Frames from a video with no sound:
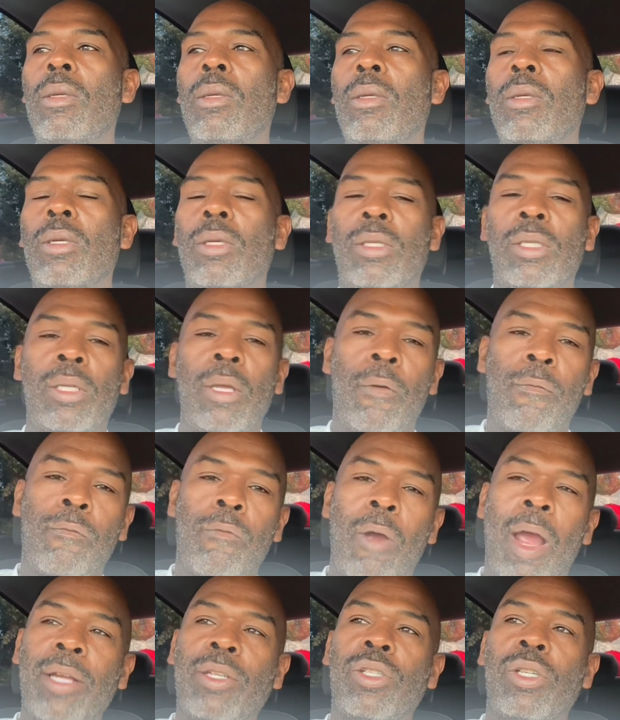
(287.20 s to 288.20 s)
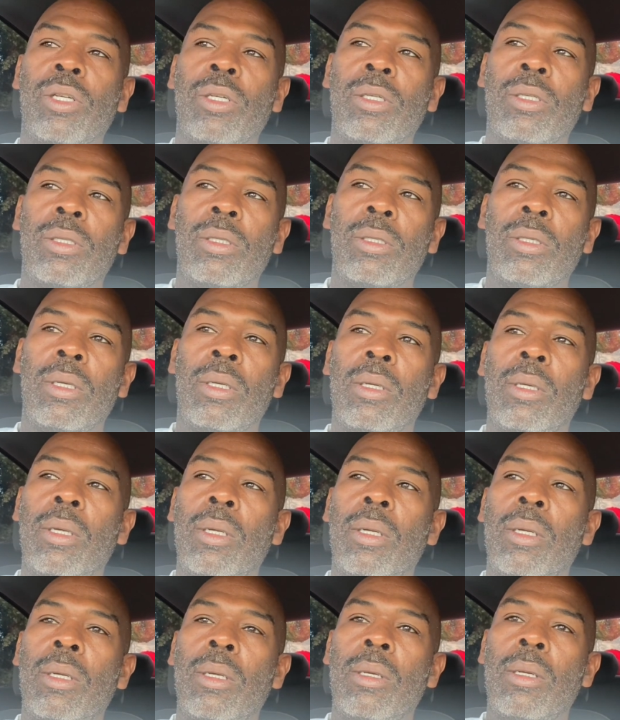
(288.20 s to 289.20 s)
You're self righteous.
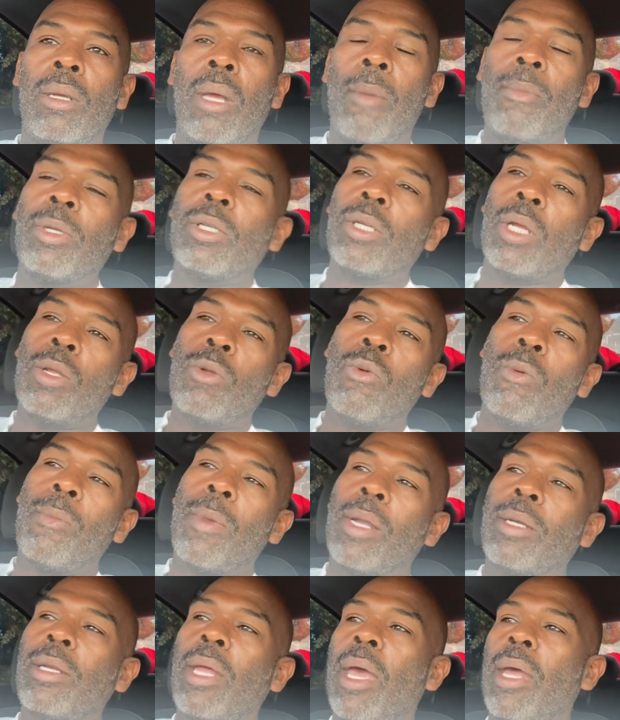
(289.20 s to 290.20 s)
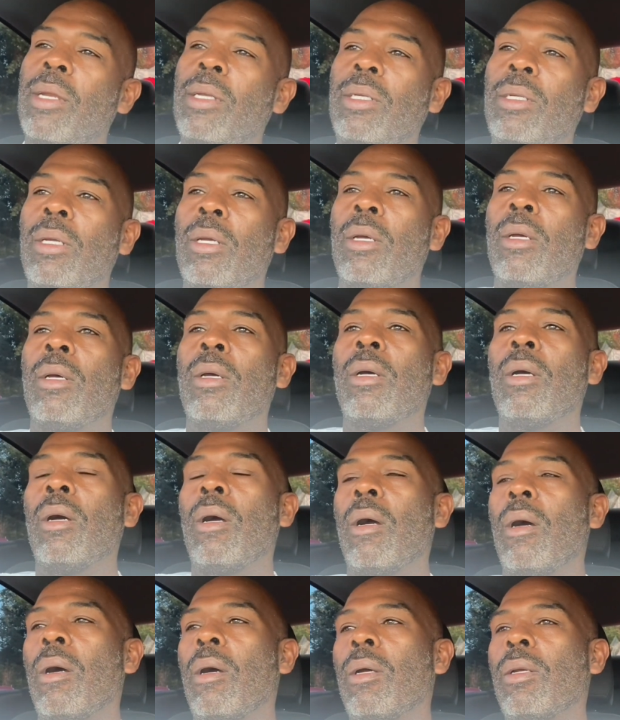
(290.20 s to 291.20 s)
I'm gonna tell you what my daddy
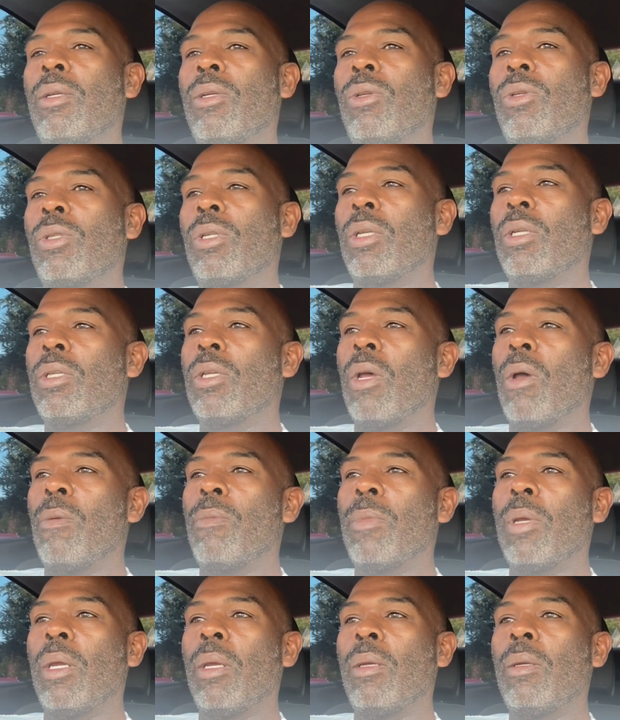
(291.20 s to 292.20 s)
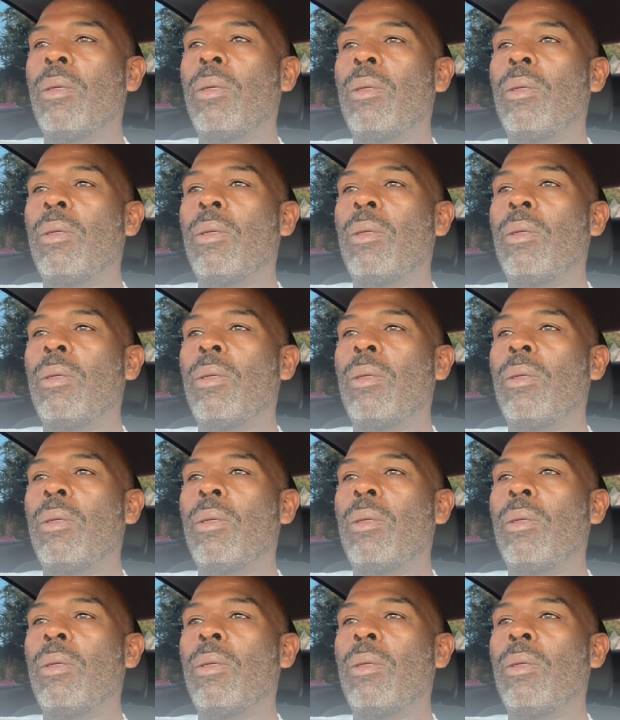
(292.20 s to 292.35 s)
uh, used to tell me.